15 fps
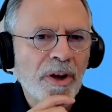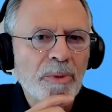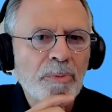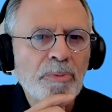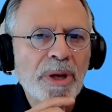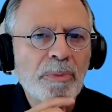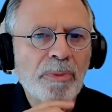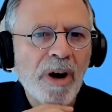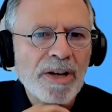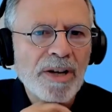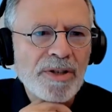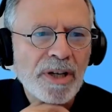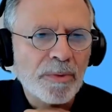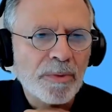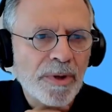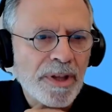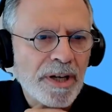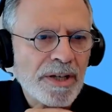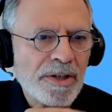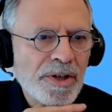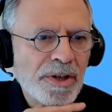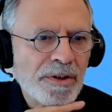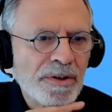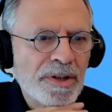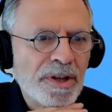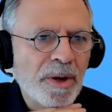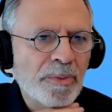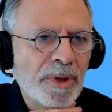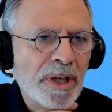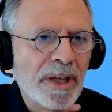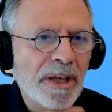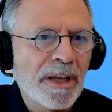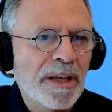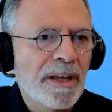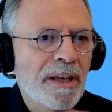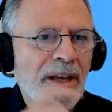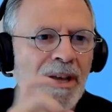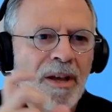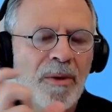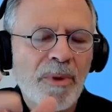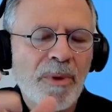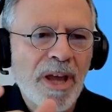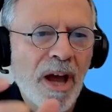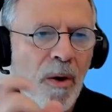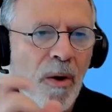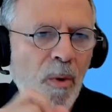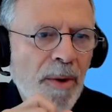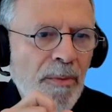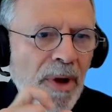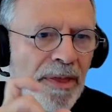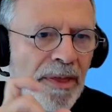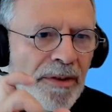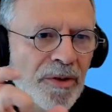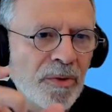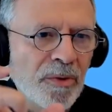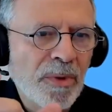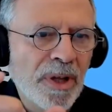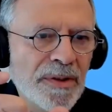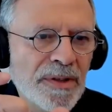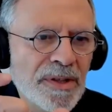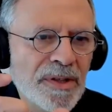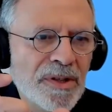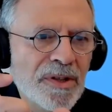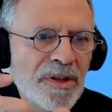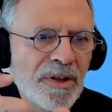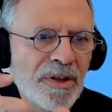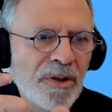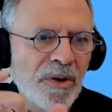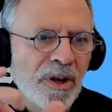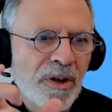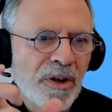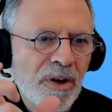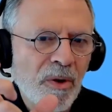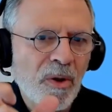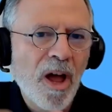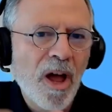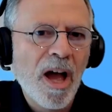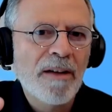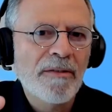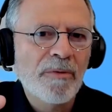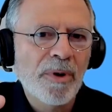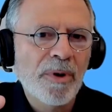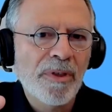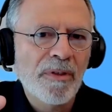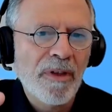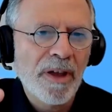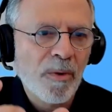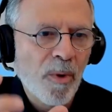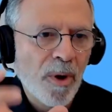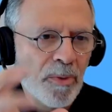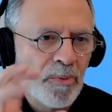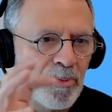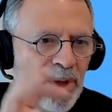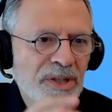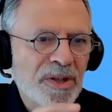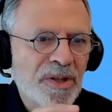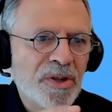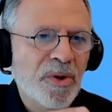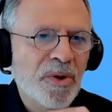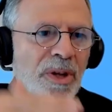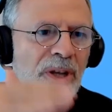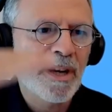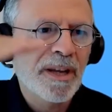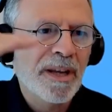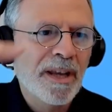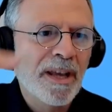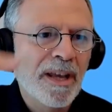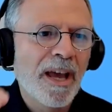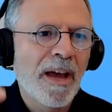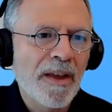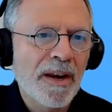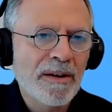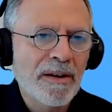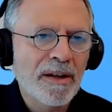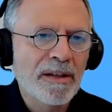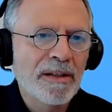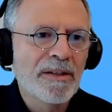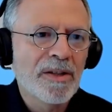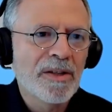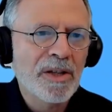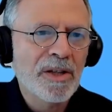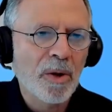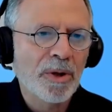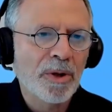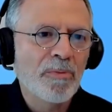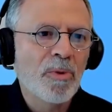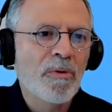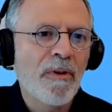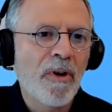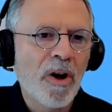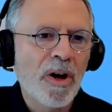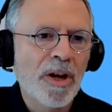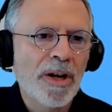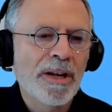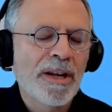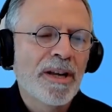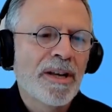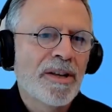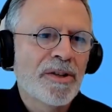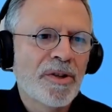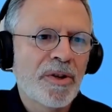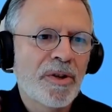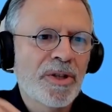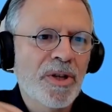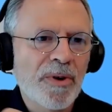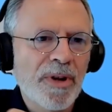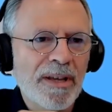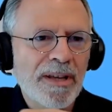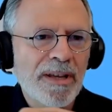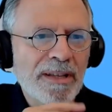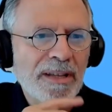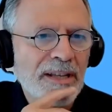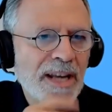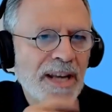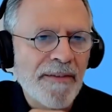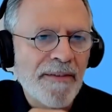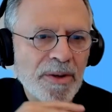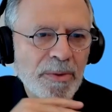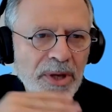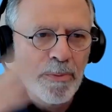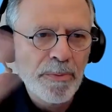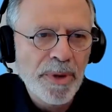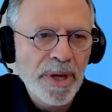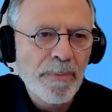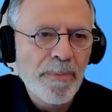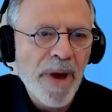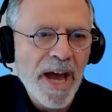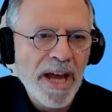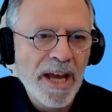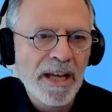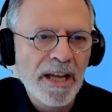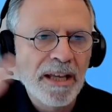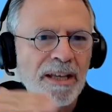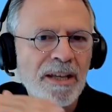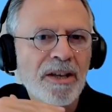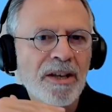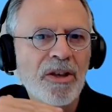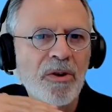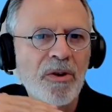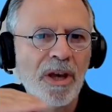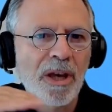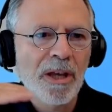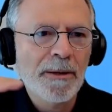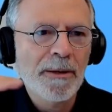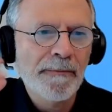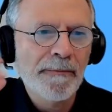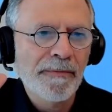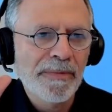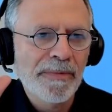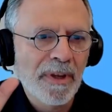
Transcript: on a big project with an insurance company, but yeah, 1 month, 2 months, you can go live with like one business unit and then slowly move on. So you don't, it doesn't have to be a big bang. You can